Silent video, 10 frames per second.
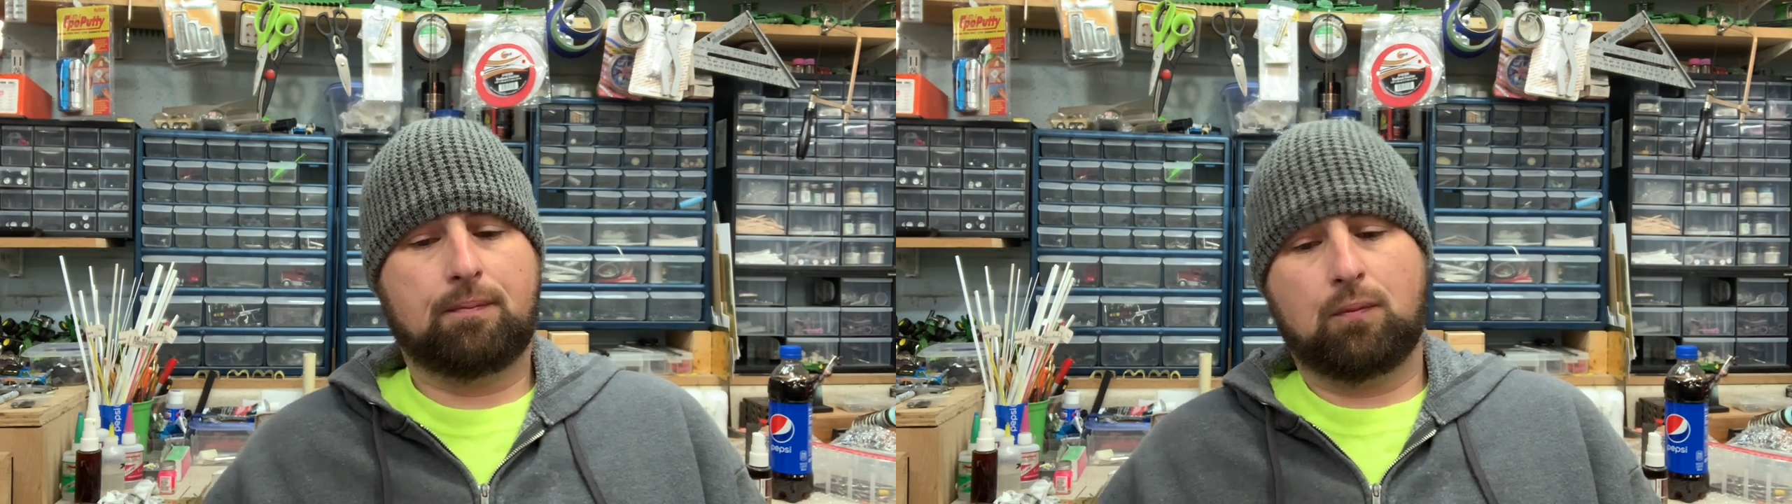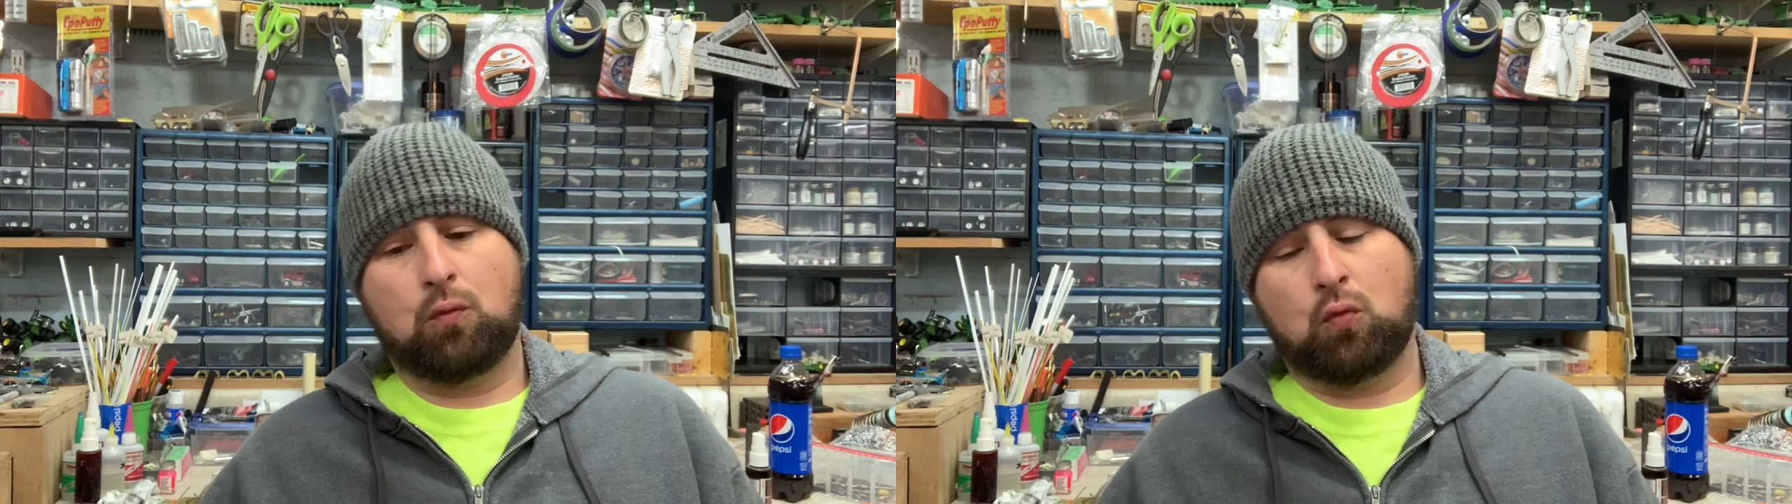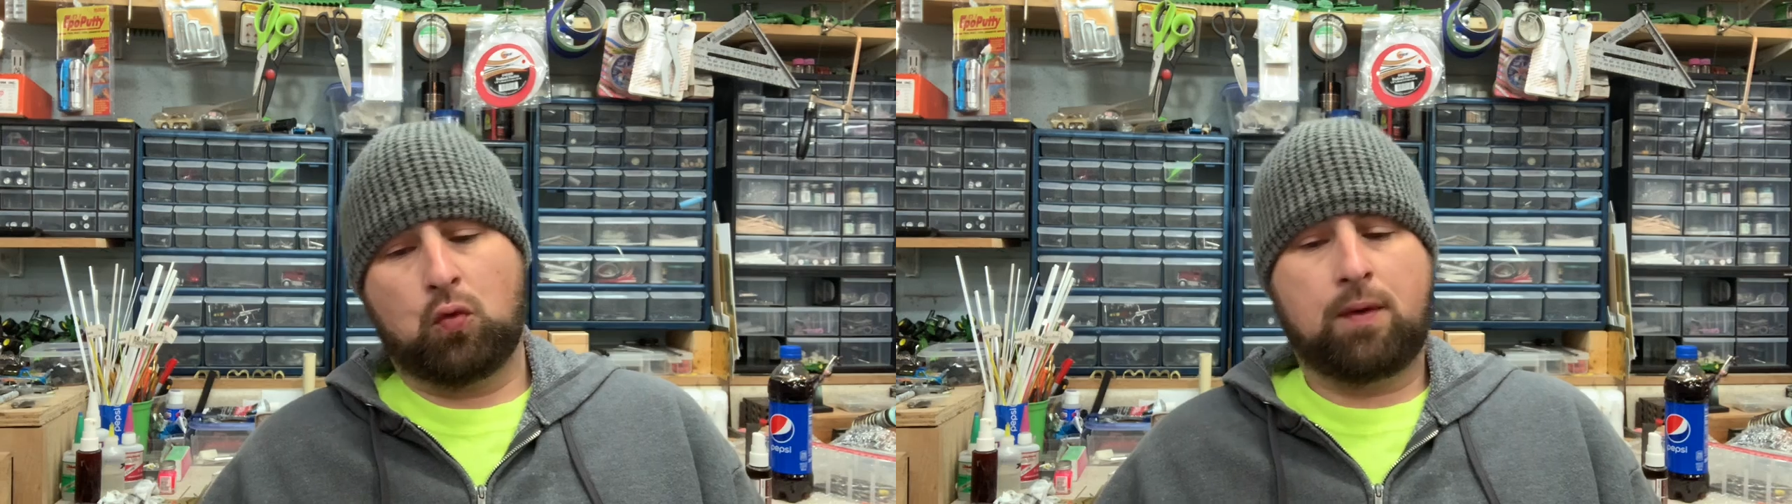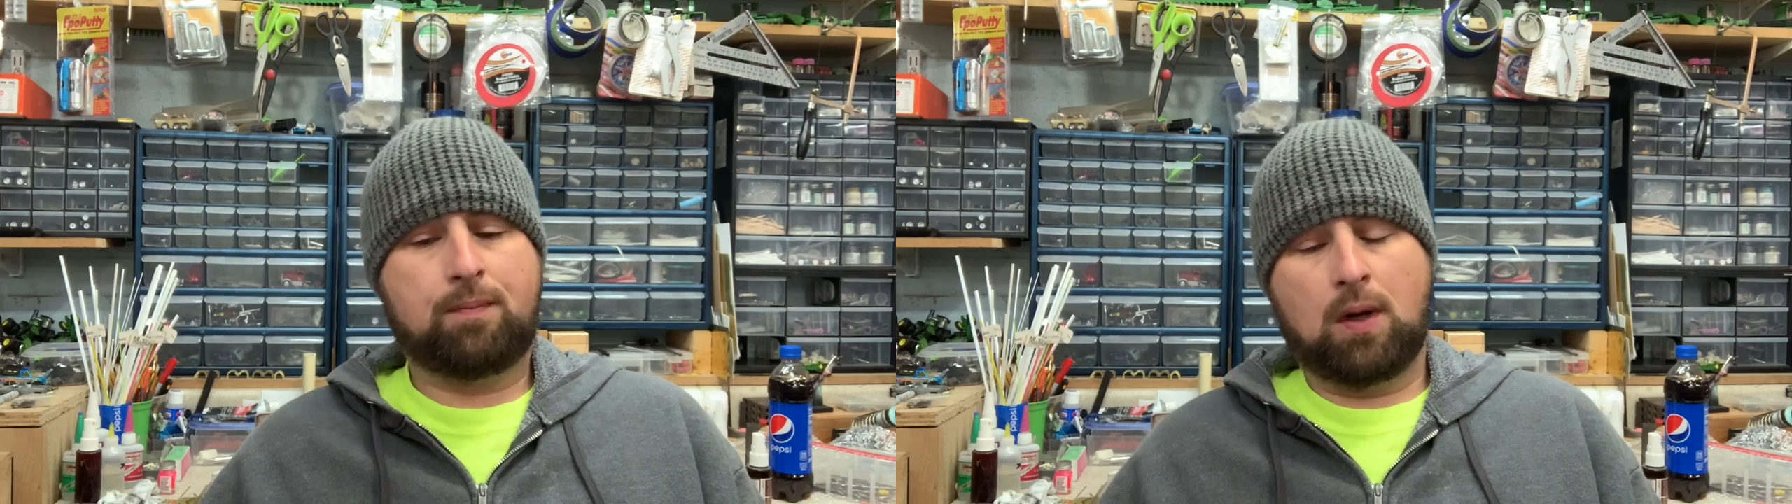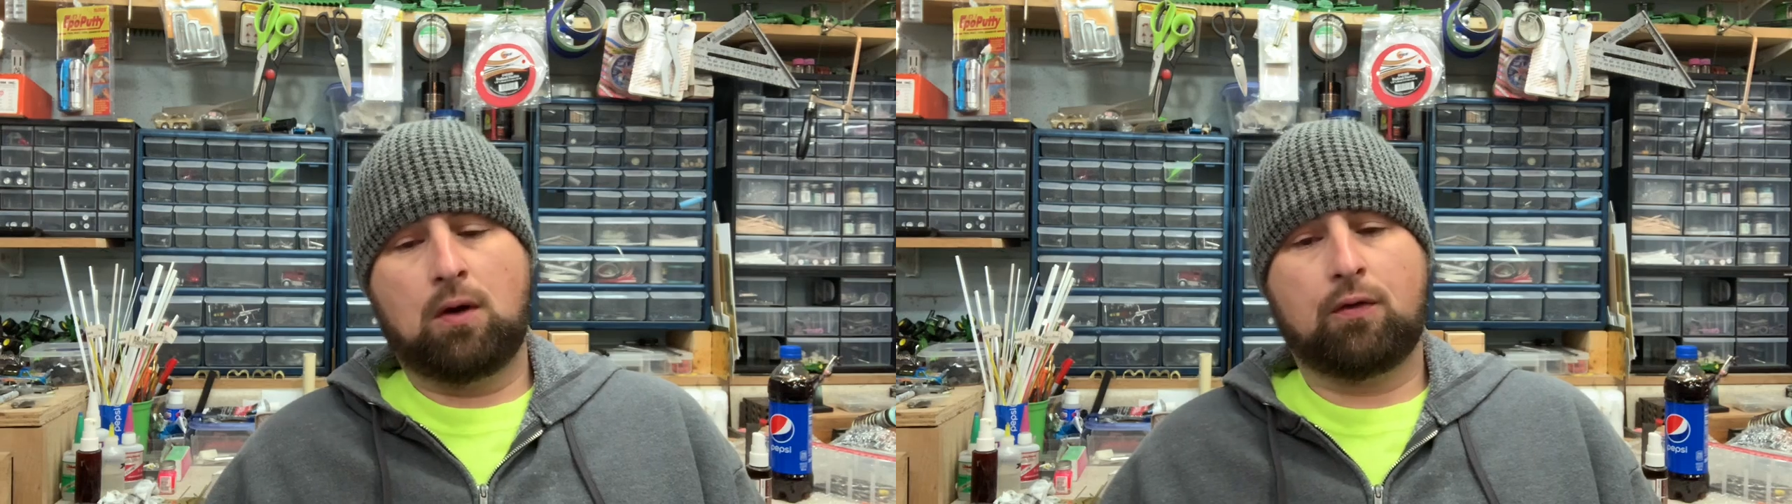
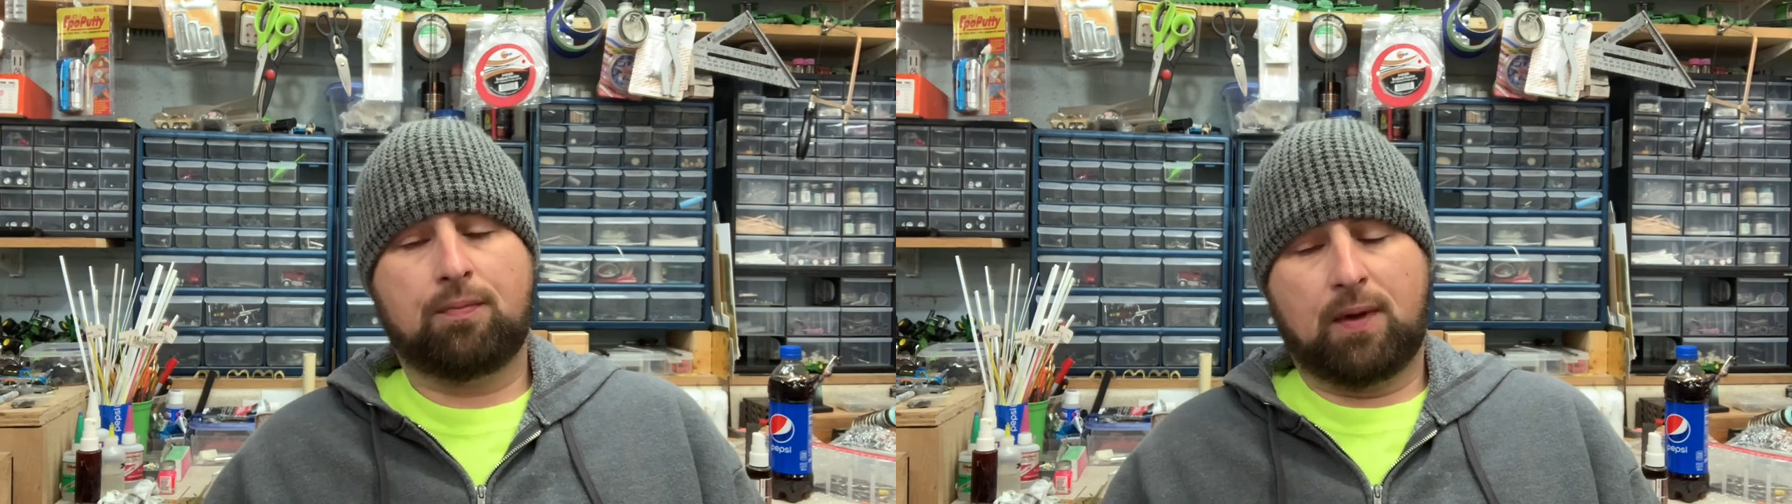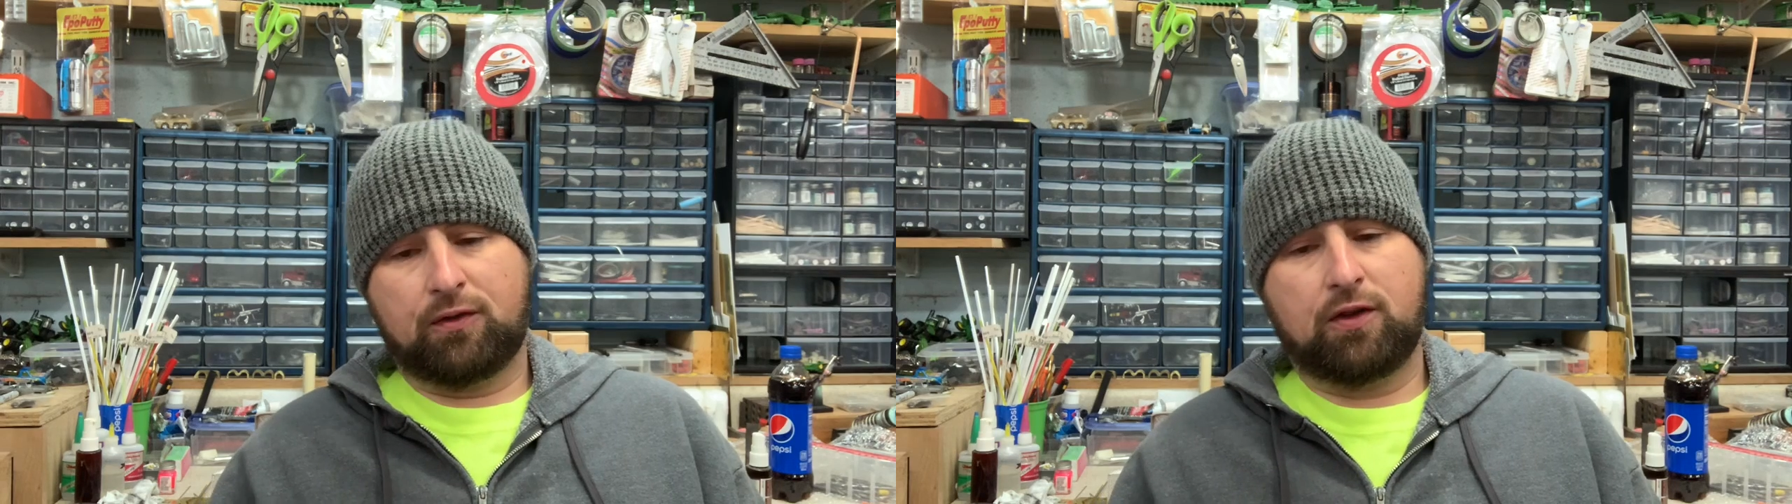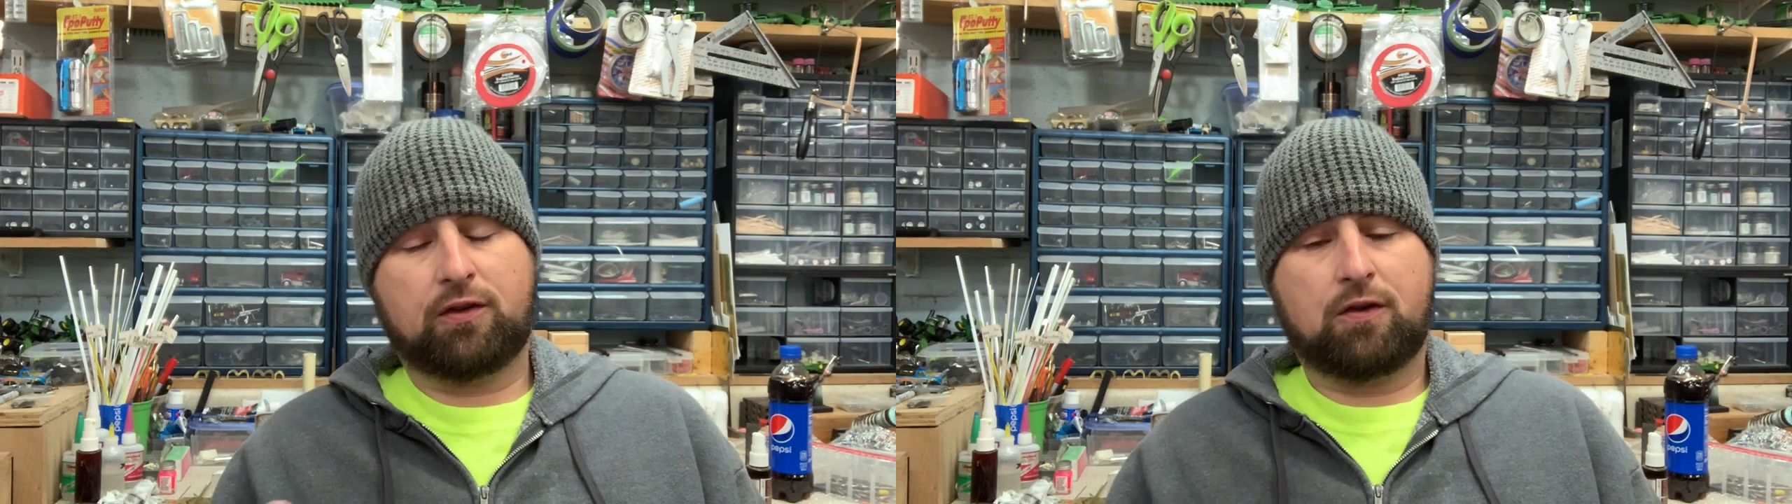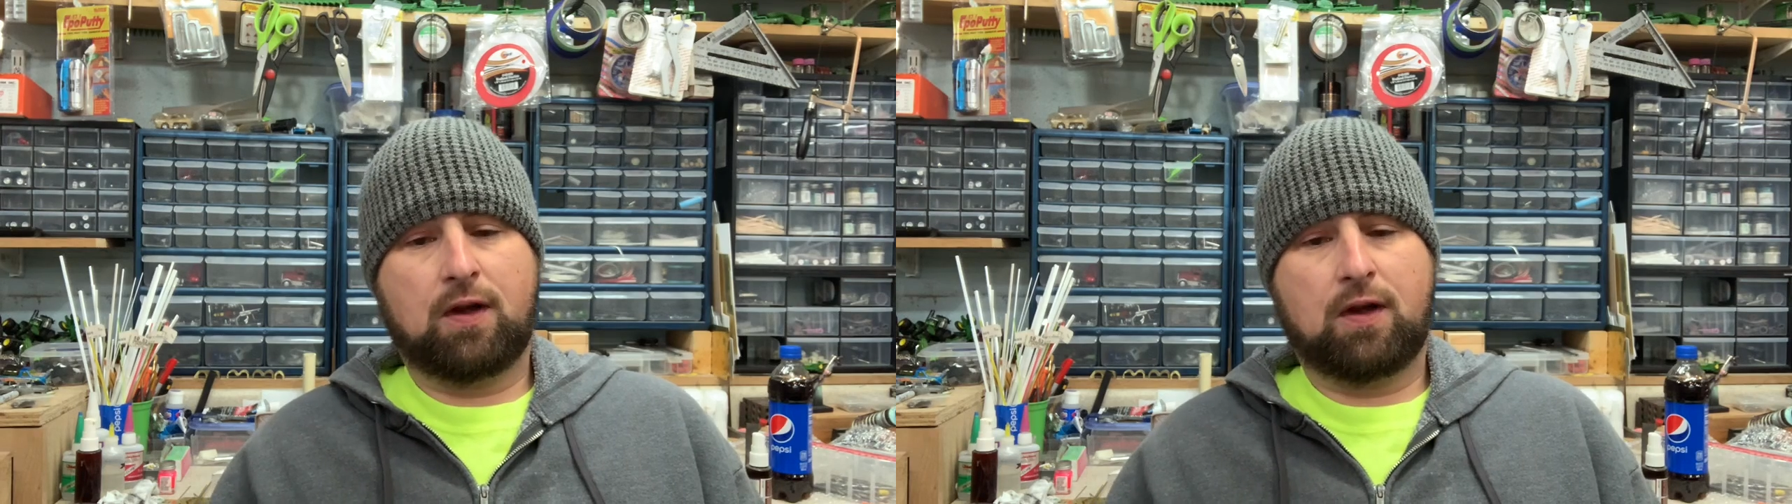my sister and